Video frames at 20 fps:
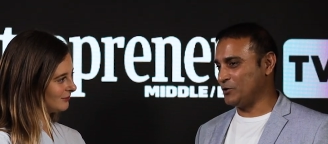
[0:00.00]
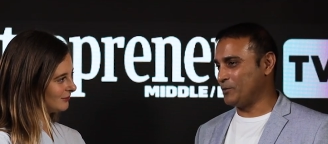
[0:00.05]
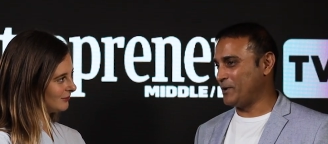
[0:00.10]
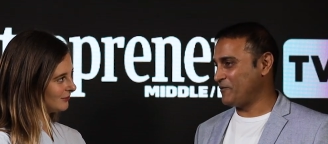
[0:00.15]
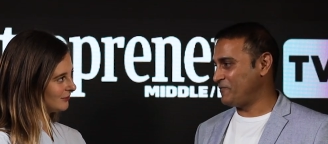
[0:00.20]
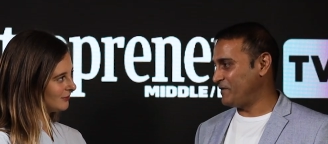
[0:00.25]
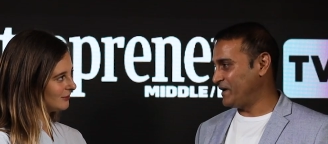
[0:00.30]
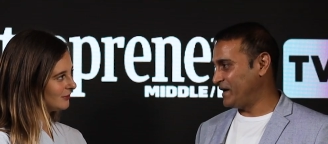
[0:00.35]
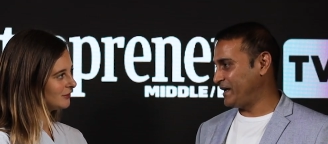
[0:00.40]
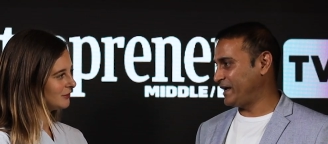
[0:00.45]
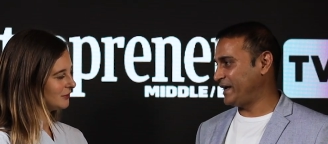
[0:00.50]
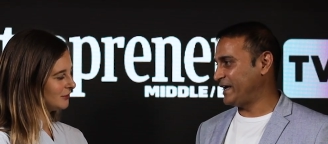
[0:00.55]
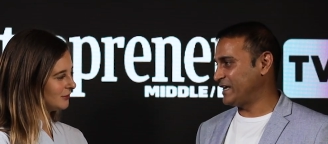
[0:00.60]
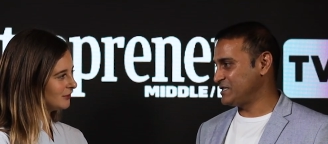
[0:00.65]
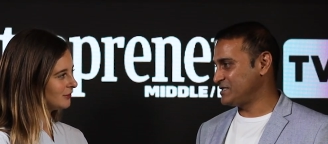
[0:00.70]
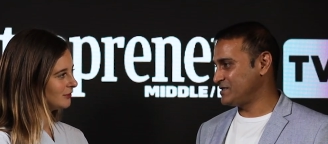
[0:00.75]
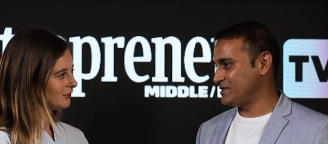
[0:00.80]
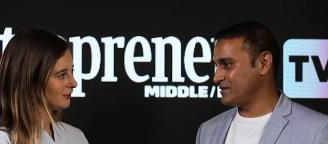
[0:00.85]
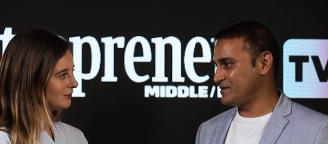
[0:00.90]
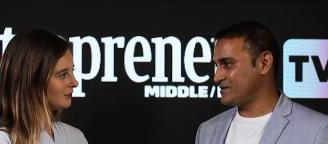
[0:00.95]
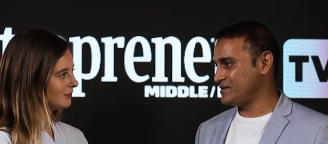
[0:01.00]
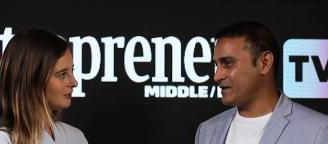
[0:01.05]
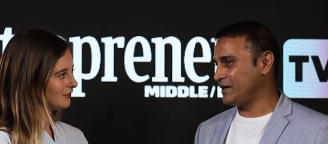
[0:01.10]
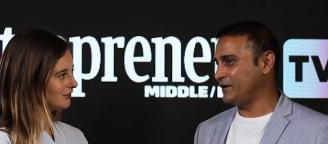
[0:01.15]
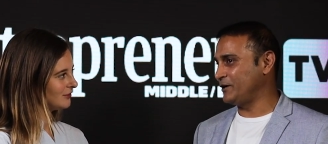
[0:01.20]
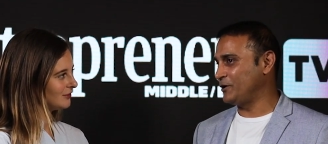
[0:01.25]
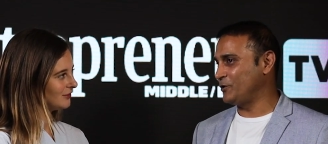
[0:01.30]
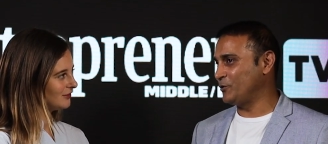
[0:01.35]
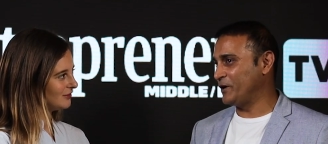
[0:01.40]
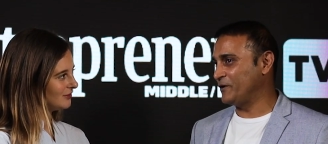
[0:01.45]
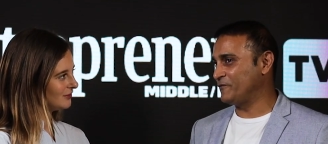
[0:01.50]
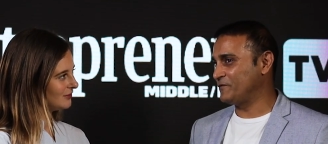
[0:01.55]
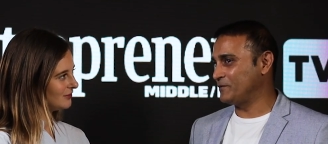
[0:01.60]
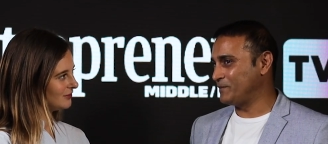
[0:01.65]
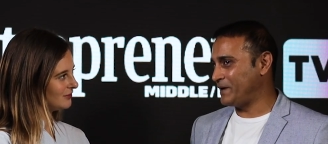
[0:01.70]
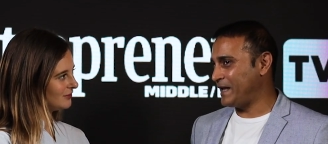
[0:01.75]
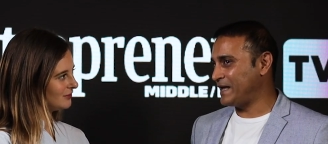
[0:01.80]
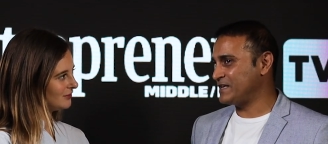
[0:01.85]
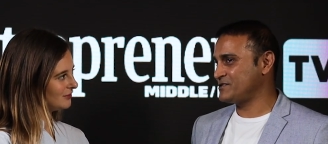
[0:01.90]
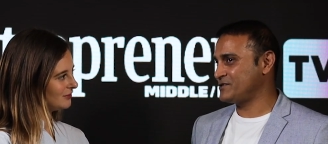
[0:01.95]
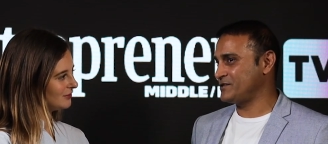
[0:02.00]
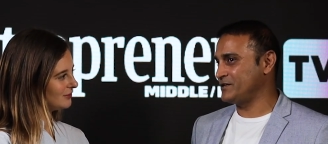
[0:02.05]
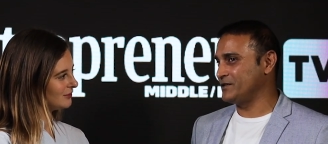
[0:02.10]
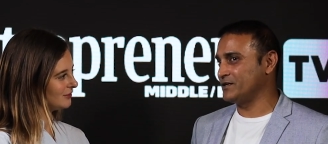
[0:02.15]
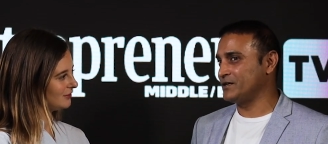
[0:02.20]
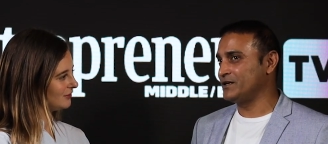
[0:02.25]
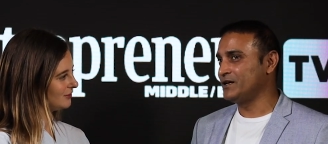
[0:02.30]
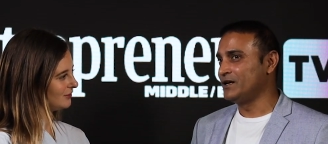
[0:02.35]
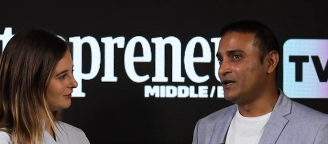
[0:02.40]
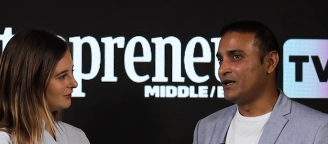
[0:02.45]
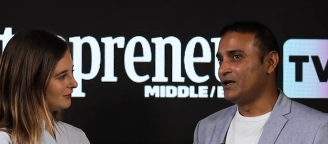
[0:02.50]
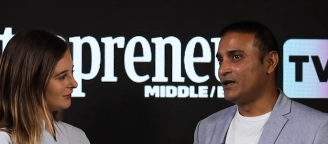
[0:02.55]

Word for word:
Speaker 1: Dubai FinTech has uh, started doing from last year.